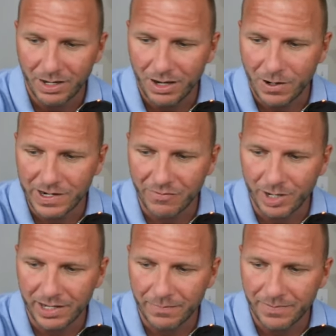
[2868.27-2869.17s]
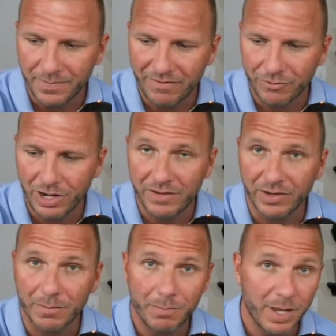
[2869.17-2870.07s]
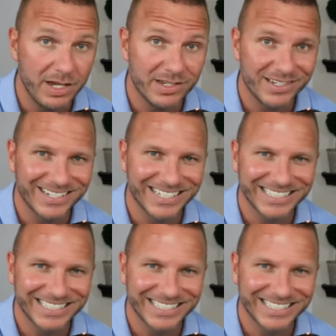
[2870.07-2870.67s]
right, everybody, have a great evening. Peace.